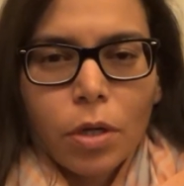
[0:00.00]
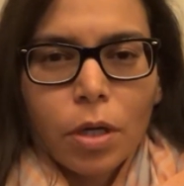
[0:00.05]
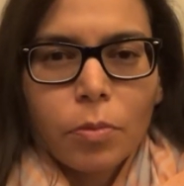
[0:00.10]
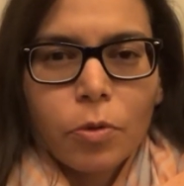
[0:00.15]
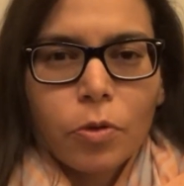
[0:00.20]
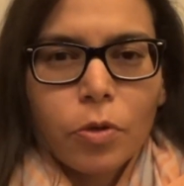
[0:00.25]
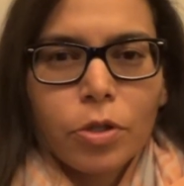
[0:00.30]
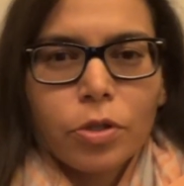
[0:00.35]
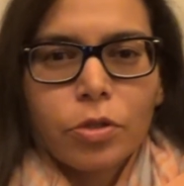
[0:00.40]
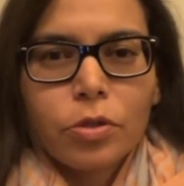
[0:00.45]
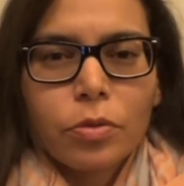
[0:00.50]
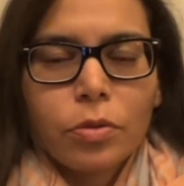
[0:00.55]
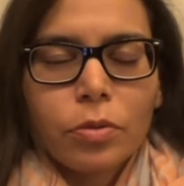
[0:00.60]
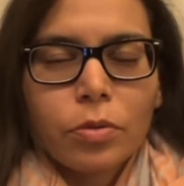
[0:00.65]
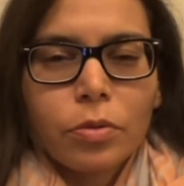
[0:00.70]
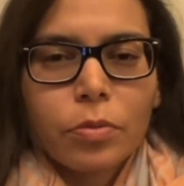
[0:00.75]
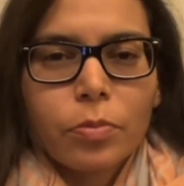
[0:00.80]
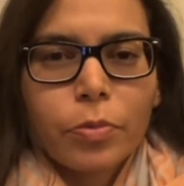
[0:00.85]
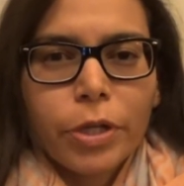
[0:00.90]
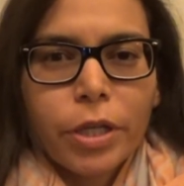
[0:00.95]
I'm going
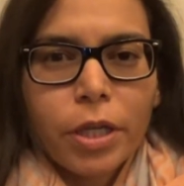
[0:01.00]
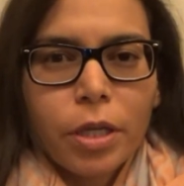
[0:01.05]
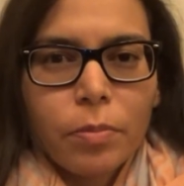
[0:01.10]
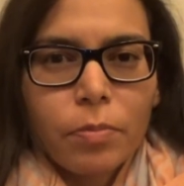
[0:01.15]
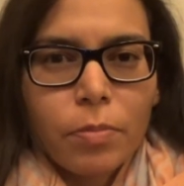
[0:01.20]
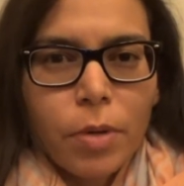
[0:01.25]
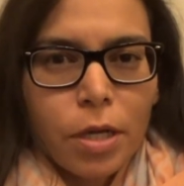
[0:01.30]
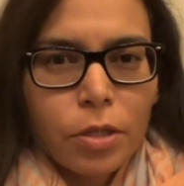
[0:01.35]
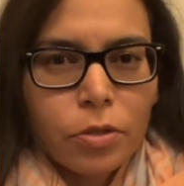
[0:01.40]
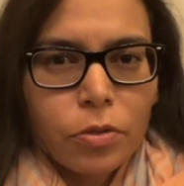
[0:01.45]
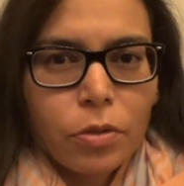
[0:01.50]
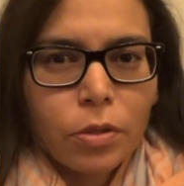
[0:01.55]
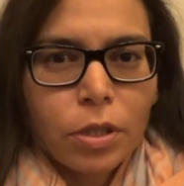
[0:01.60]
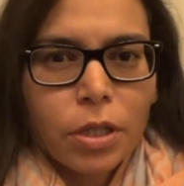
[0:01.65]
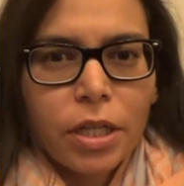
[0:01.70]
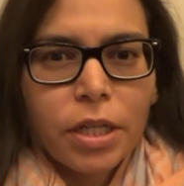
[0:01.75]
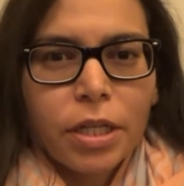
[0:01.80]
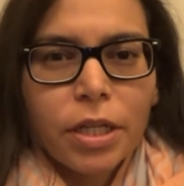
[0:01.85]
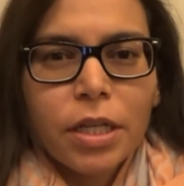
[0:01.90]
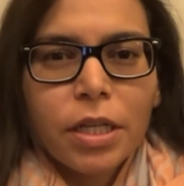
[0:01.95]
to bring him back to the
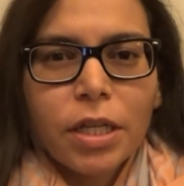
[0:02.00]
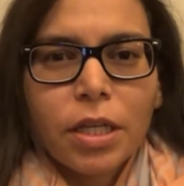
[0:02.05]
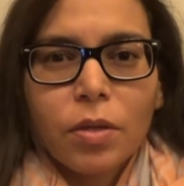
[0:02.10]
clinic.